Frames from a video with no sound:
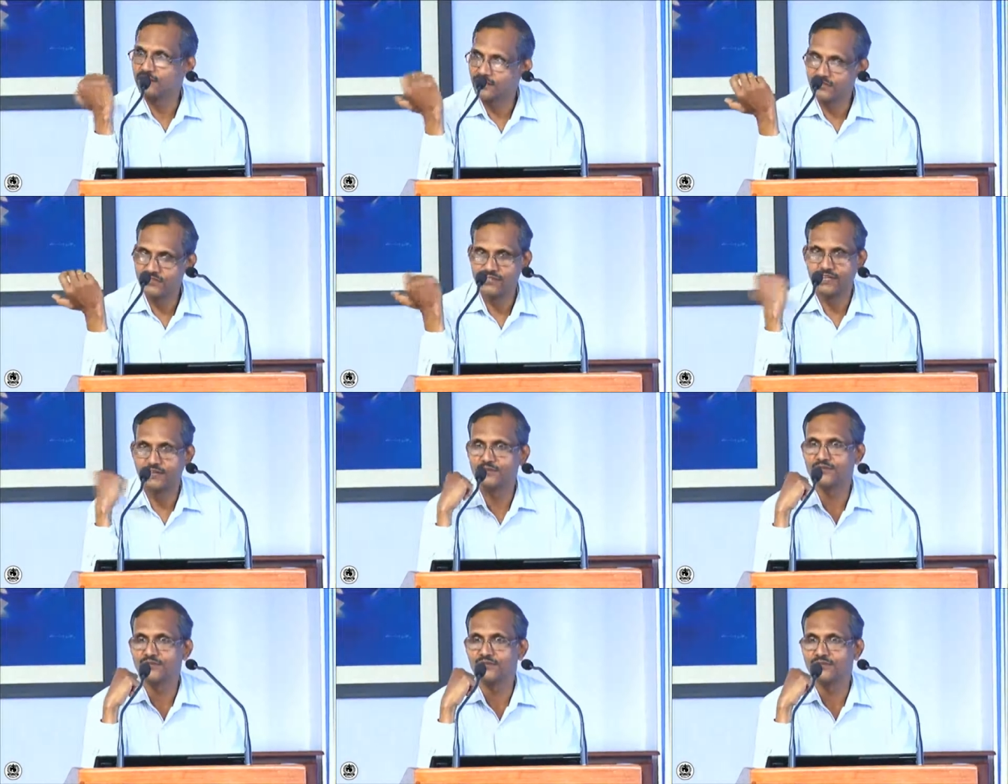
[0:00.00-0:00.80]
is
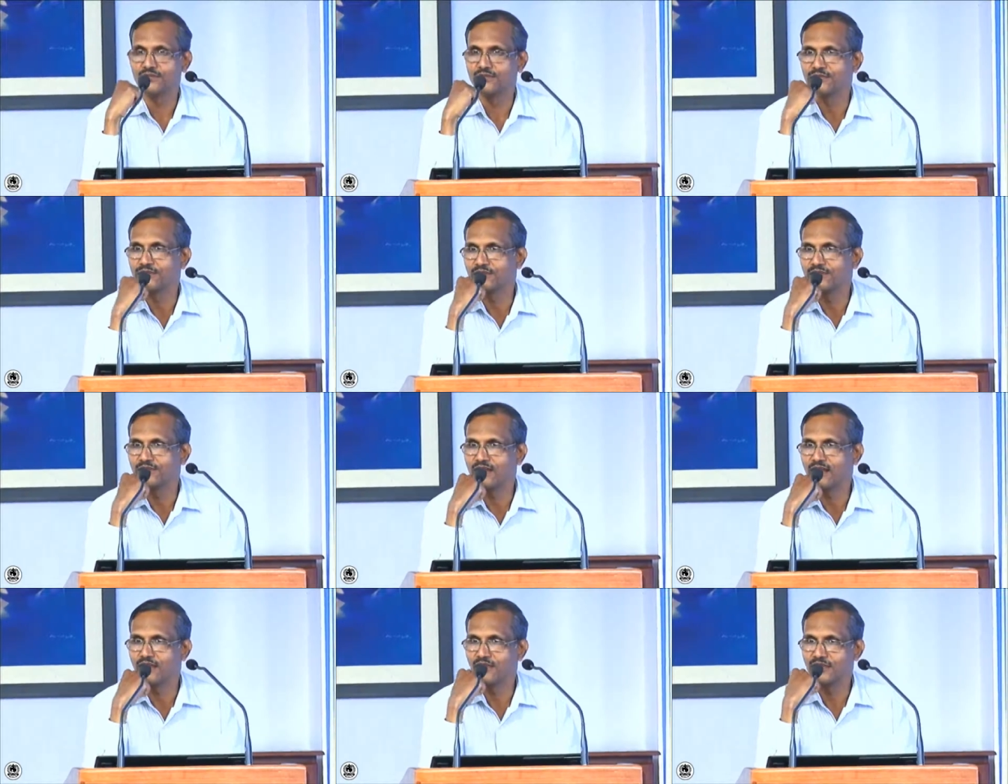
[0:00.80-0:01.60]
also
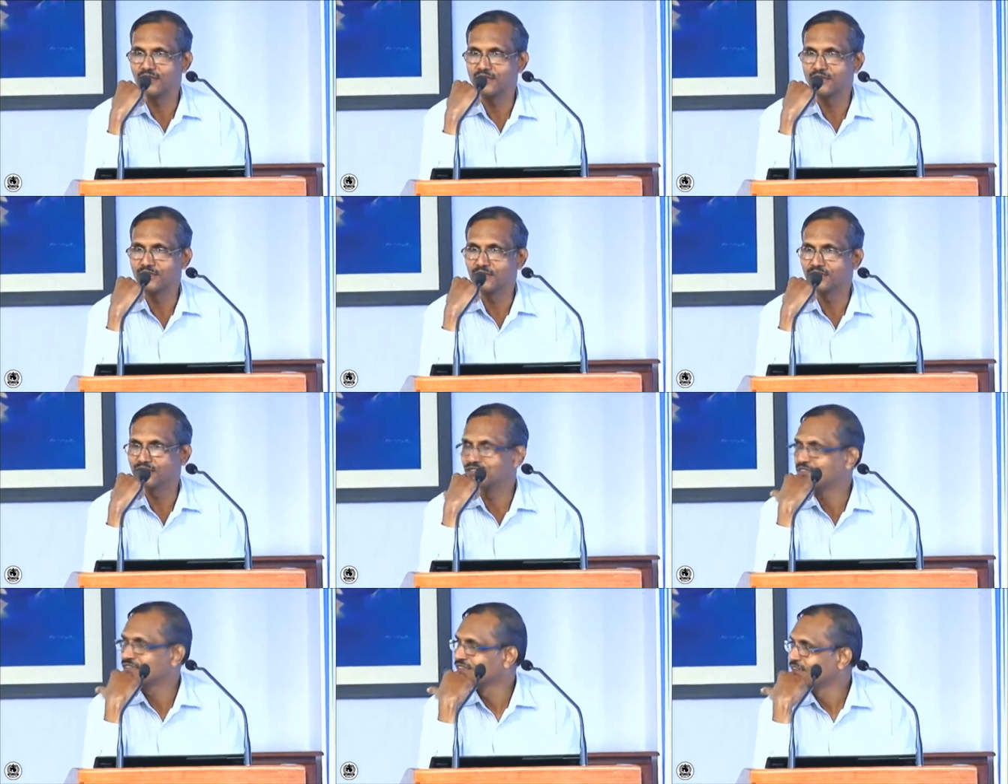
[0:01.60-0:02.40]
our
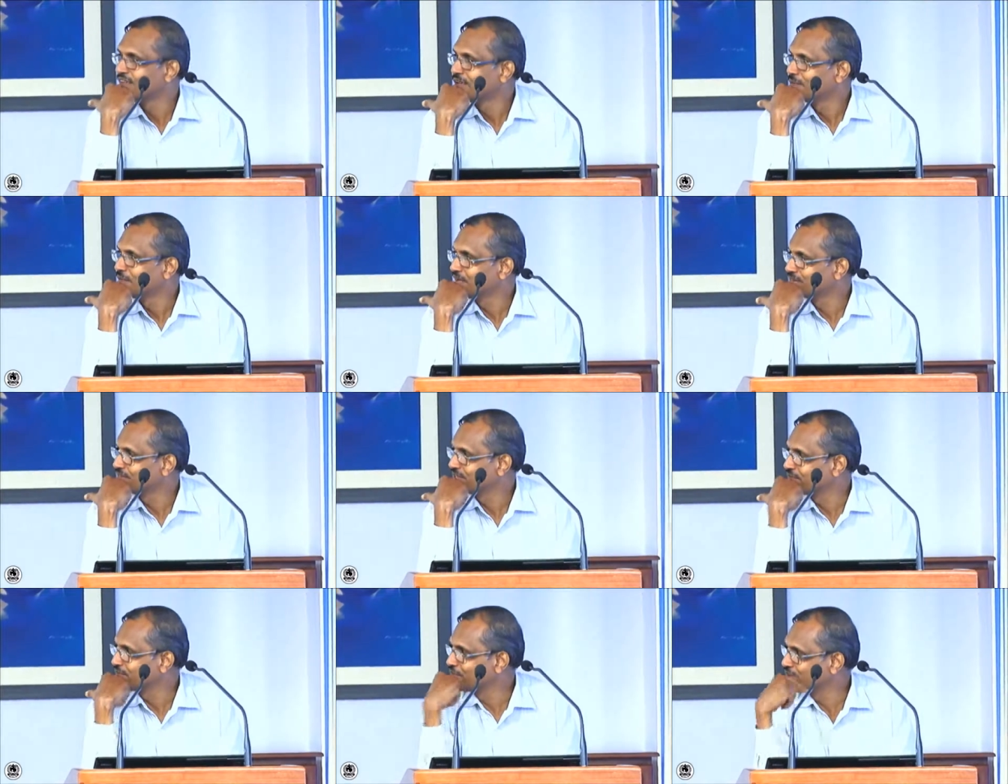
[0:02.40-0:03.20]
resource
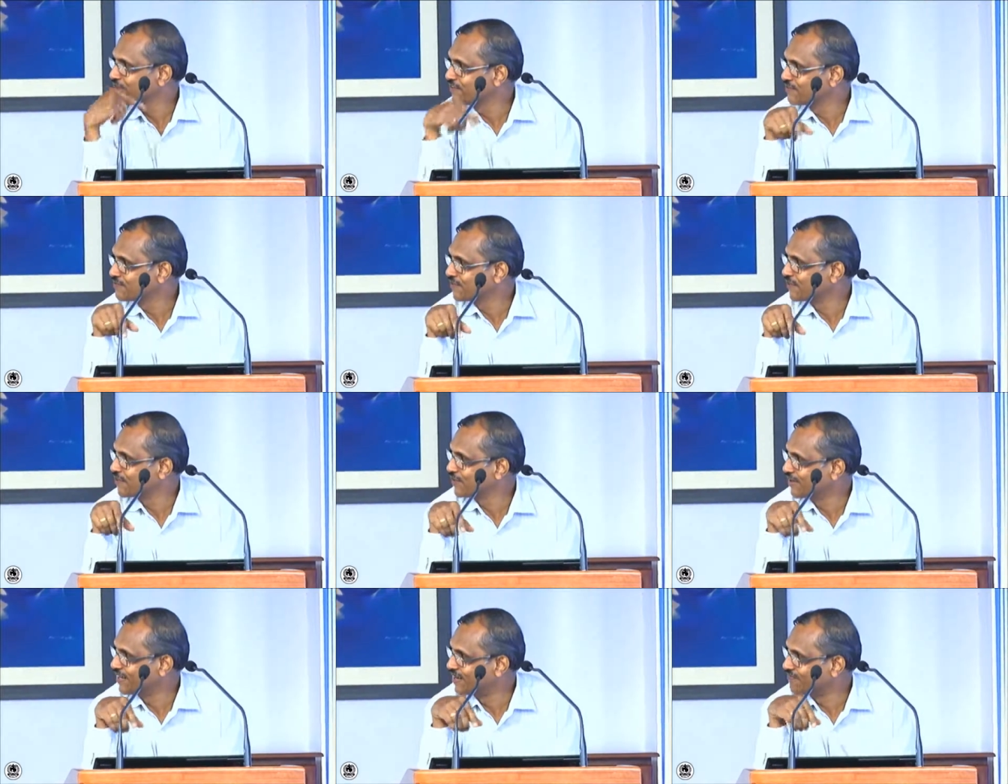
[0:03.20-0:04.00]
person for this
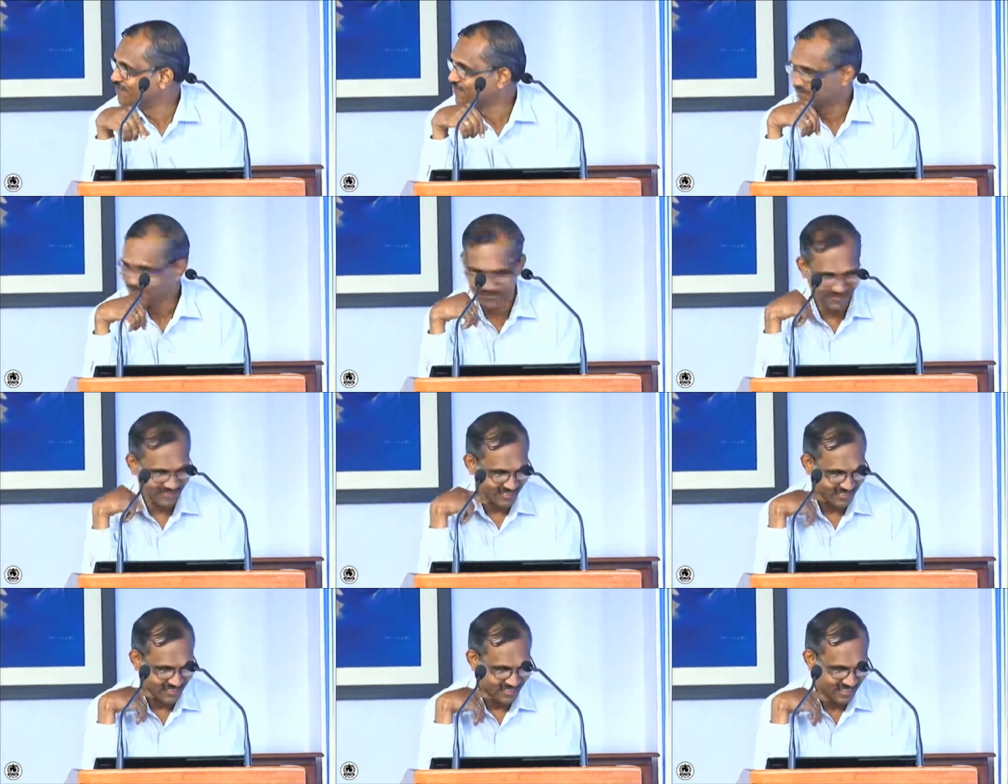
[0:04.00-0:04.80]
program.
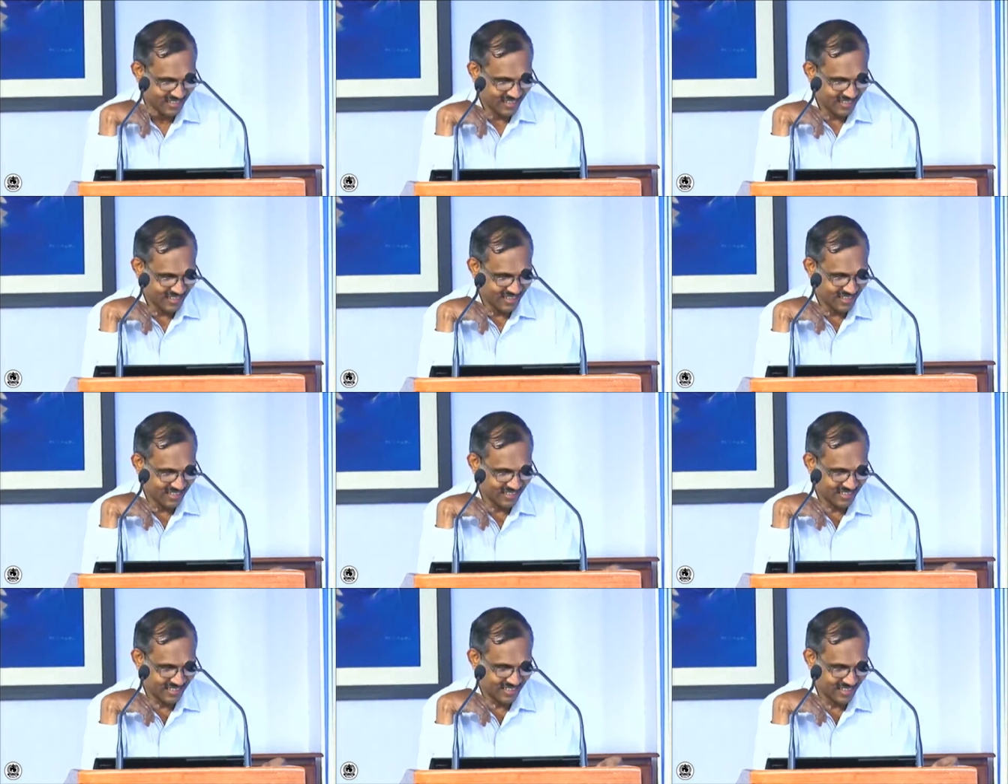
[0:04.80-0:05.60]

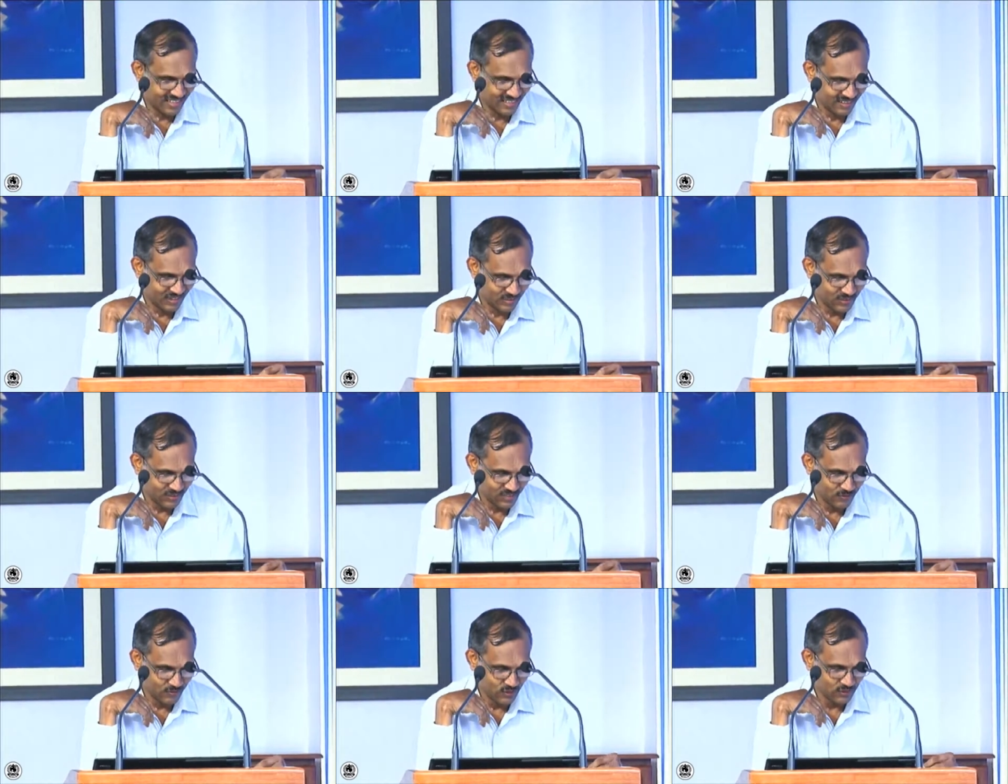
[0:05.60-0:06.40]
I request
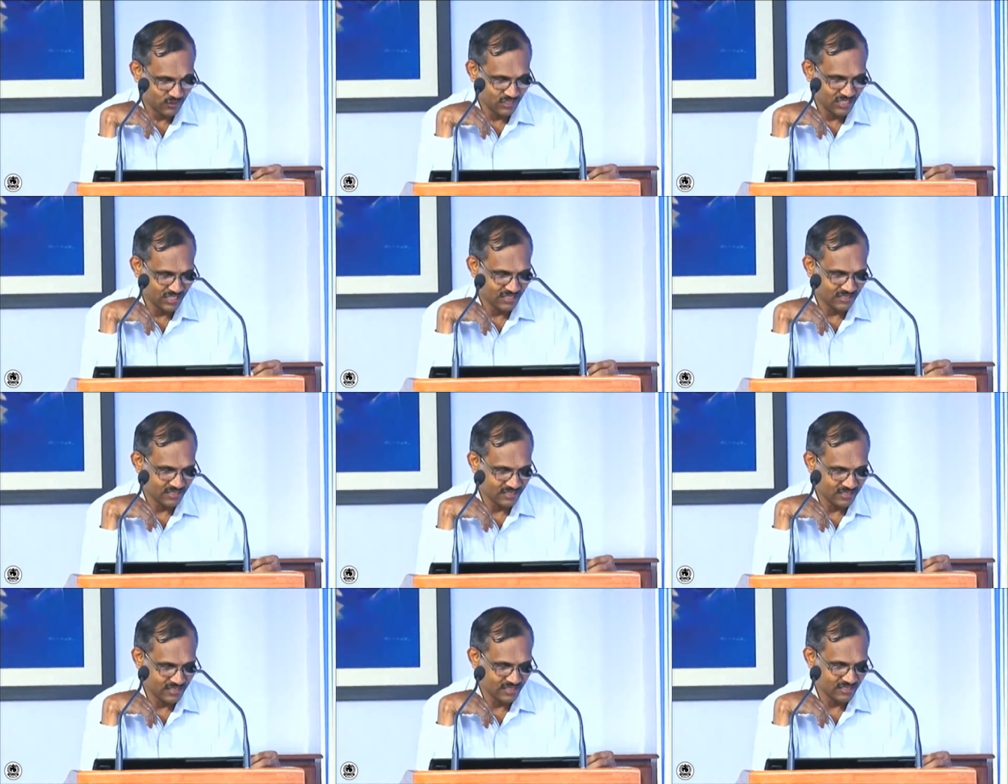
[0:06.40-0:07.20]
him to chair
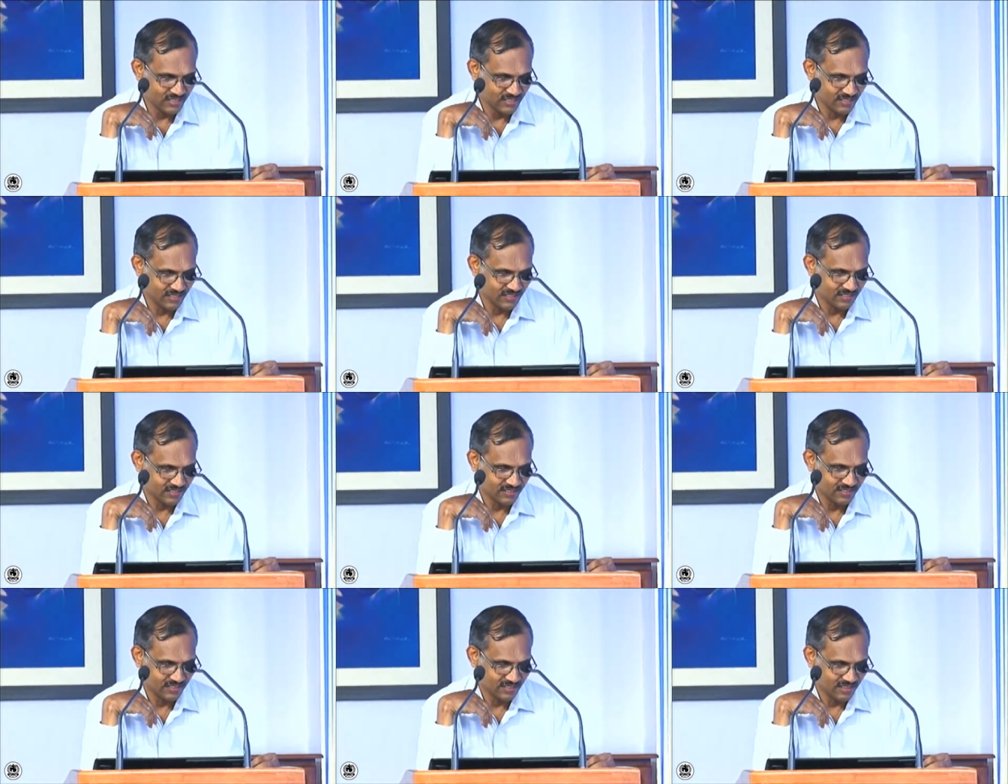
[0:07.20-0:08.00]
this session,
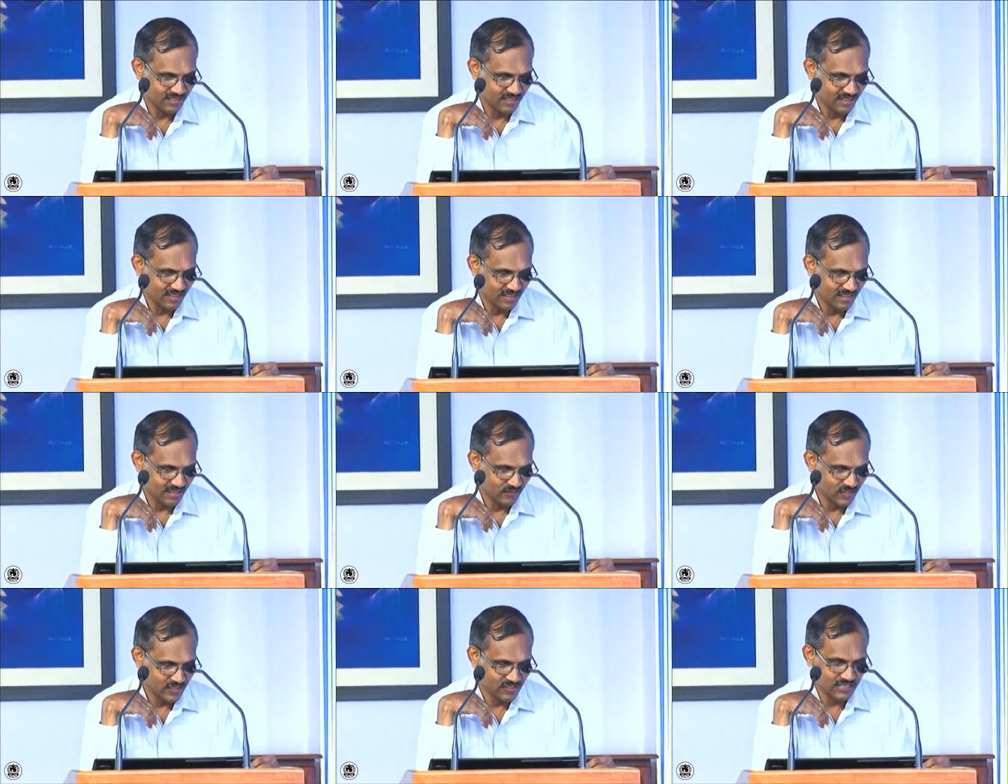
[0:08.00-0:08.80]

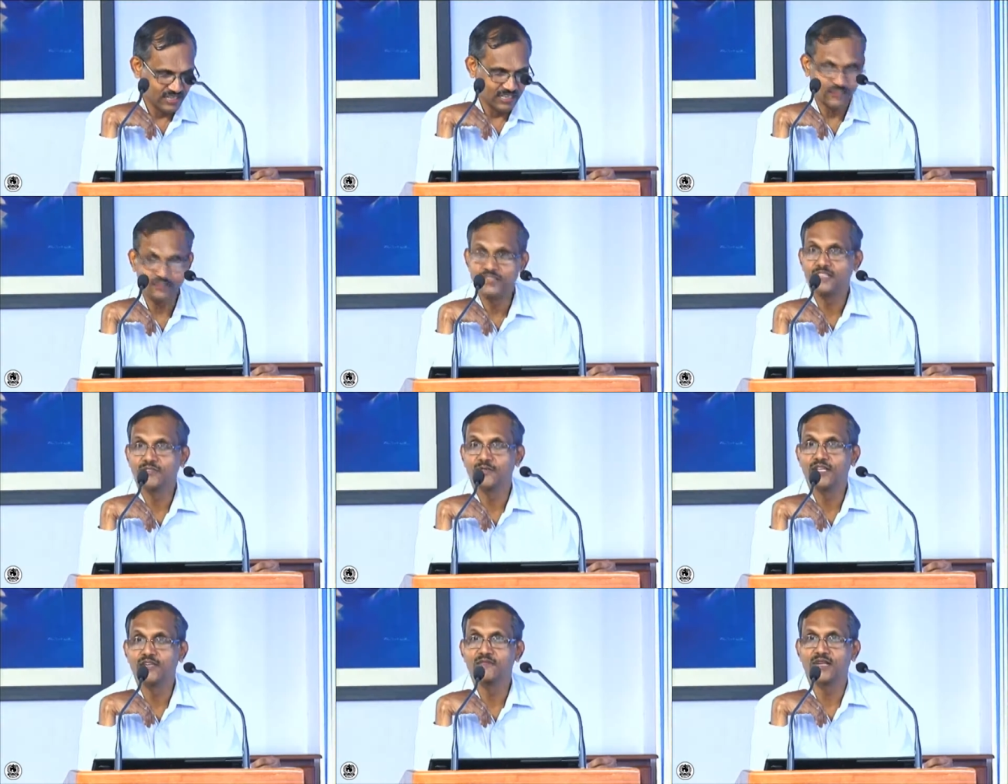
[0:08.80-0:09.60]
and we start with the
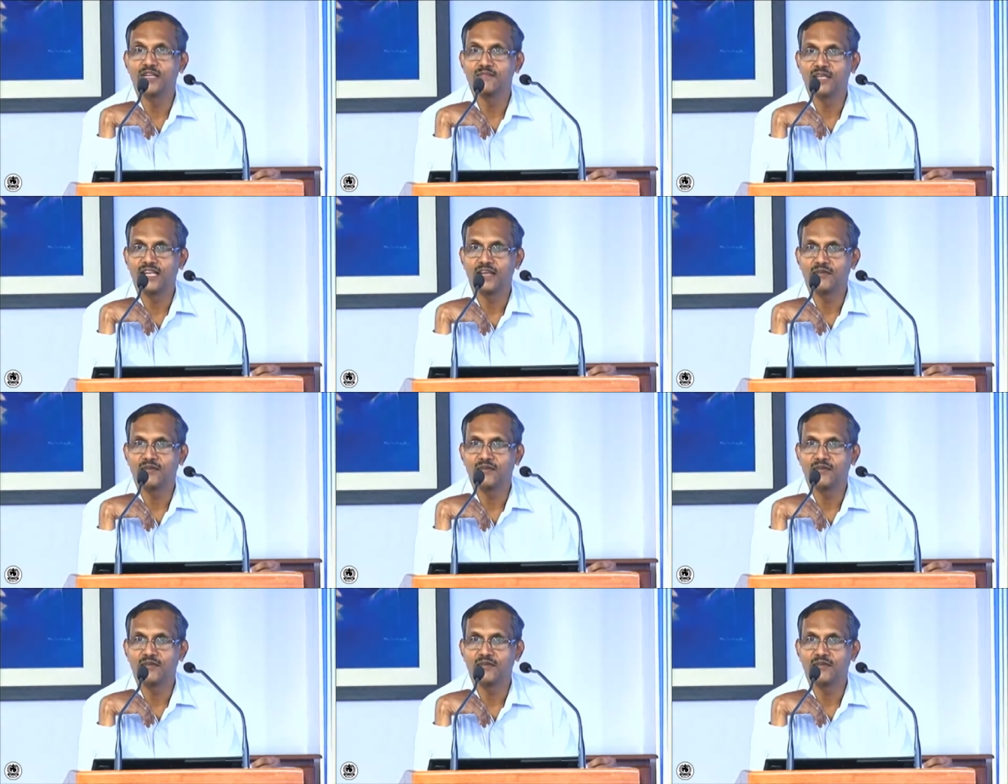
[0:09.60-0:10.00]
Perimbalam Grama